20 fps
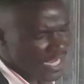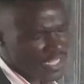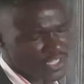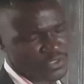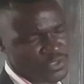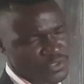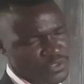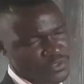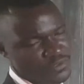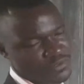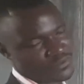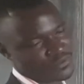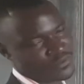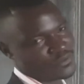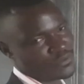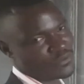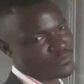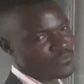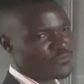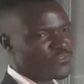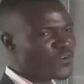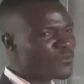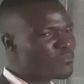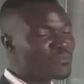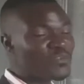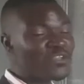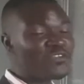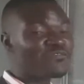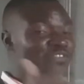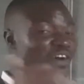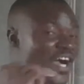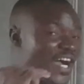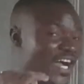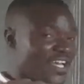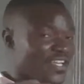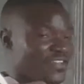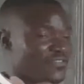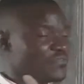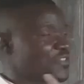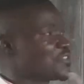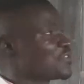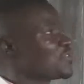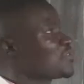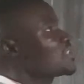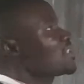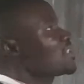know from P5 we talked